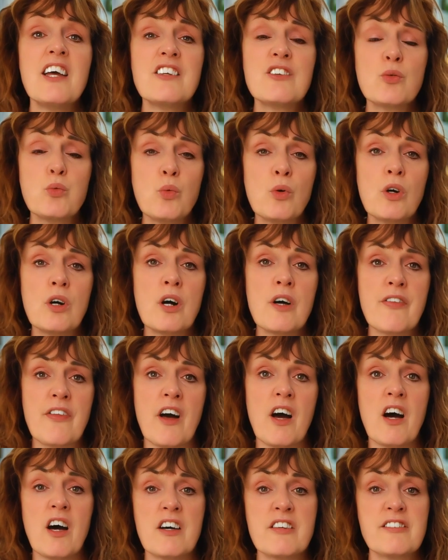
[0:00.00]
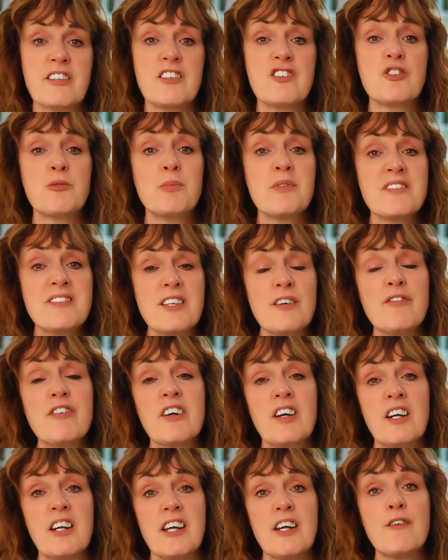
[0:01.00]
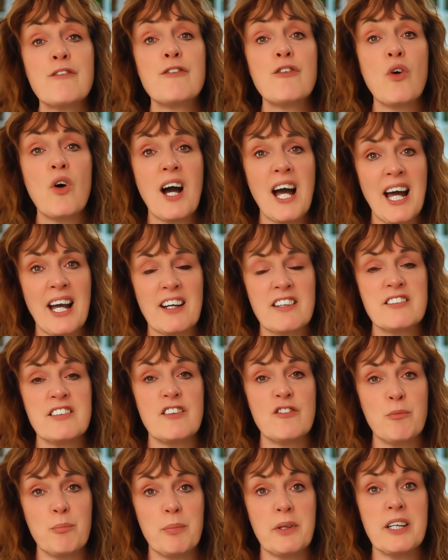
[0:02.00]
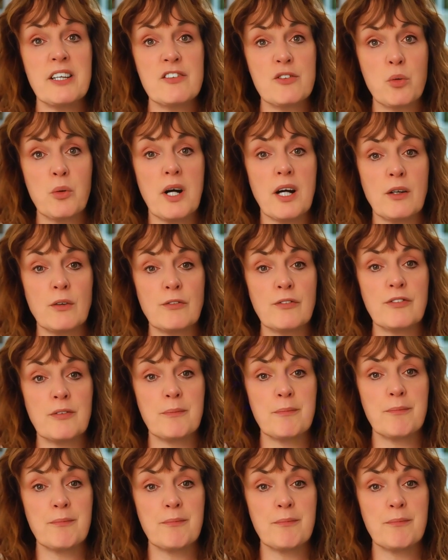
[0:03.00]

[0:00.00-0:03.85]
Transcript: it's worth asking specifically for active B12.